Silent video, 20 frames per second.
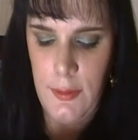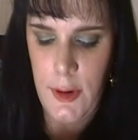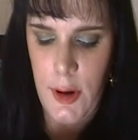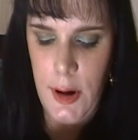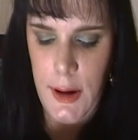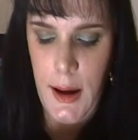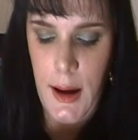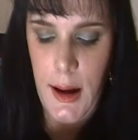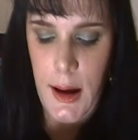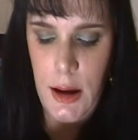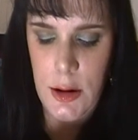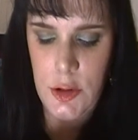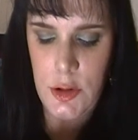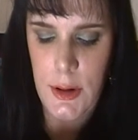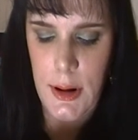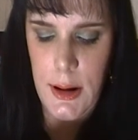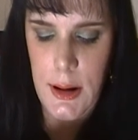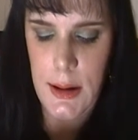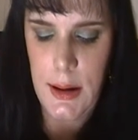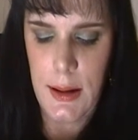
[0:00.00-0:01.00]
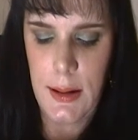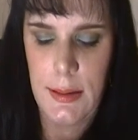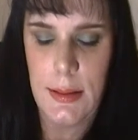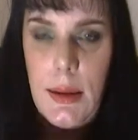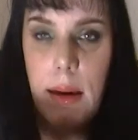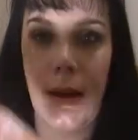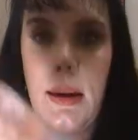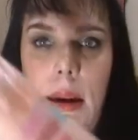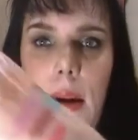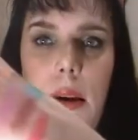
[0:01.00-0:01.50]
Very hydrating,
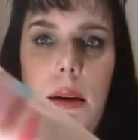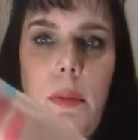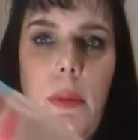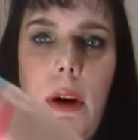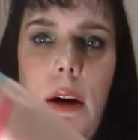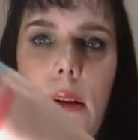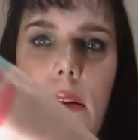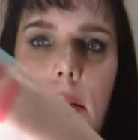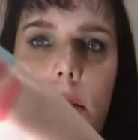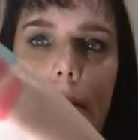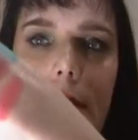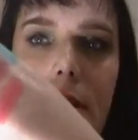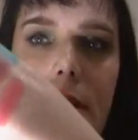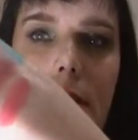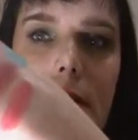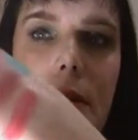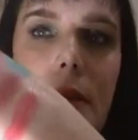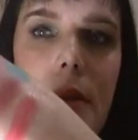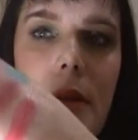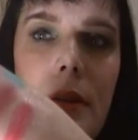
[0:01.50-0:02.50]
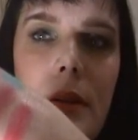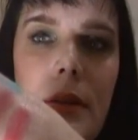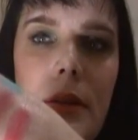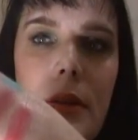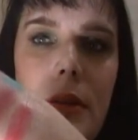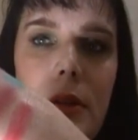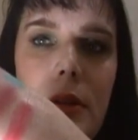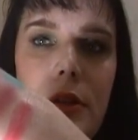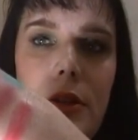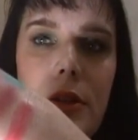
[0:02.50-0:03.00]
has that cake batter scent
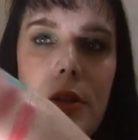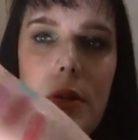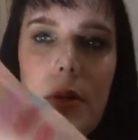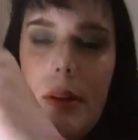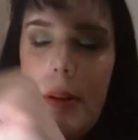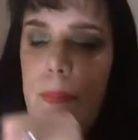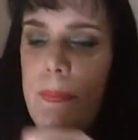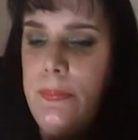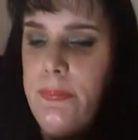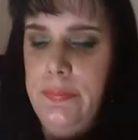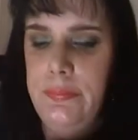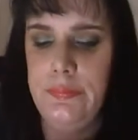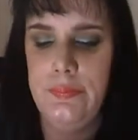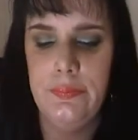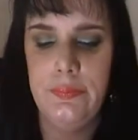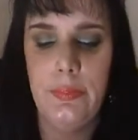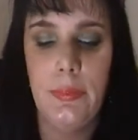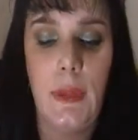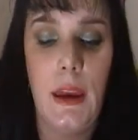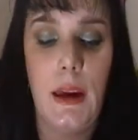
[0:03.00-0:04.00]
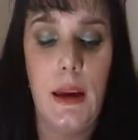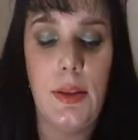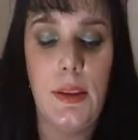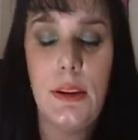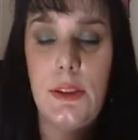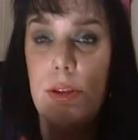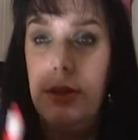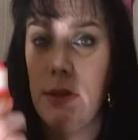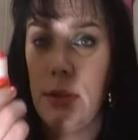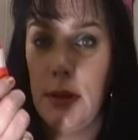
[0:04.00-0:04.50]
to it. And
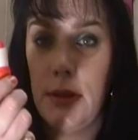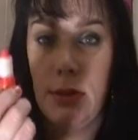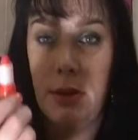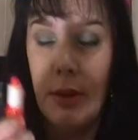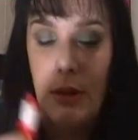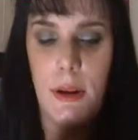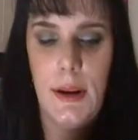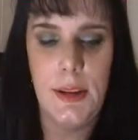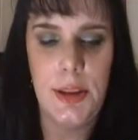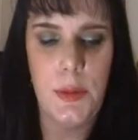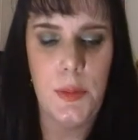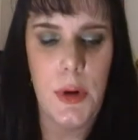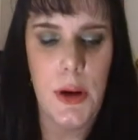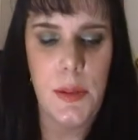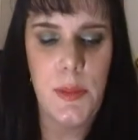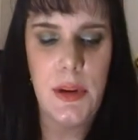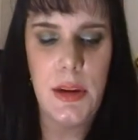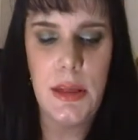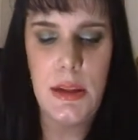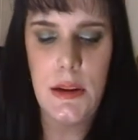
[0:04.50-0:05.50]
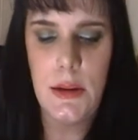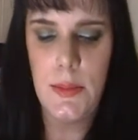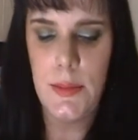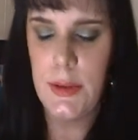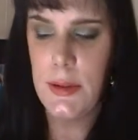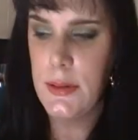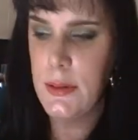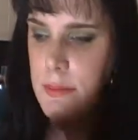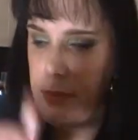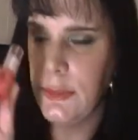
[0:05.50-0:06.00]
that's just, they're like the baby
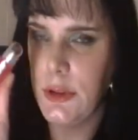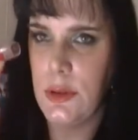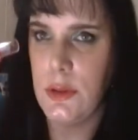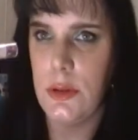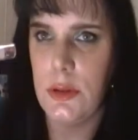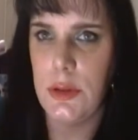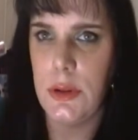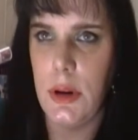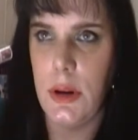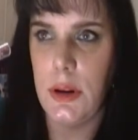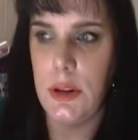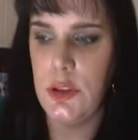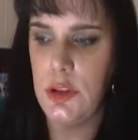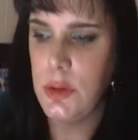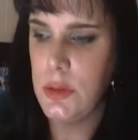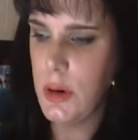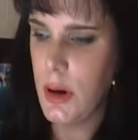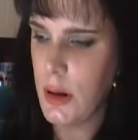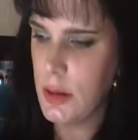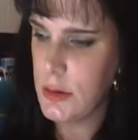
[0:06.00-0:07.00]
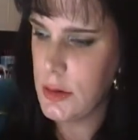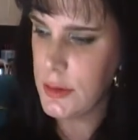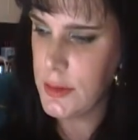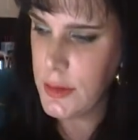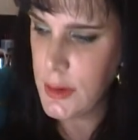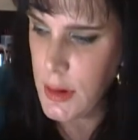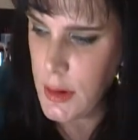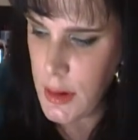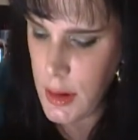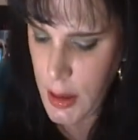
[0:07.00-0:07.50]
lips. These are
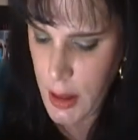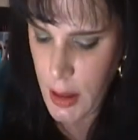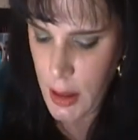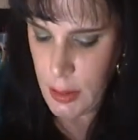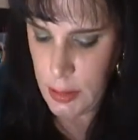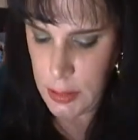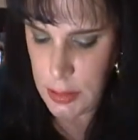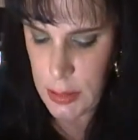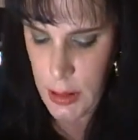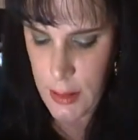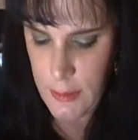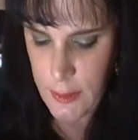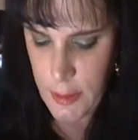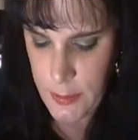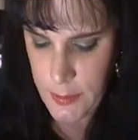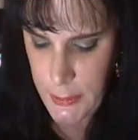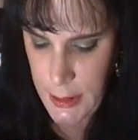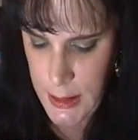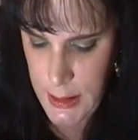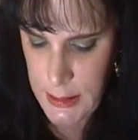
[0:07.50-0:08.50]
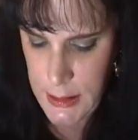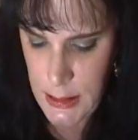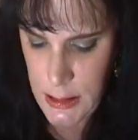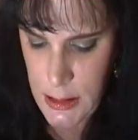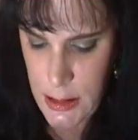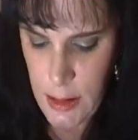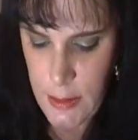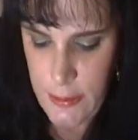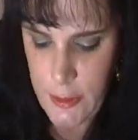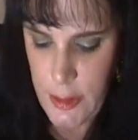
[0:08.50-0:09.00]
$2. Love them, can't
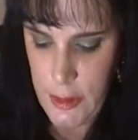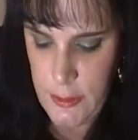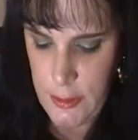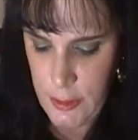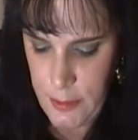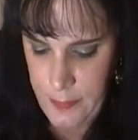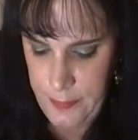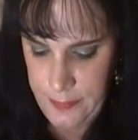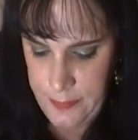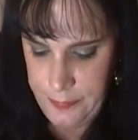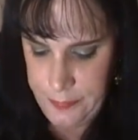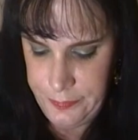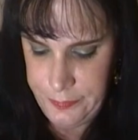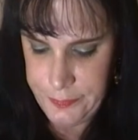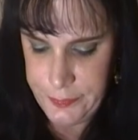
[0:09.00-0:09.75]
get enough of them.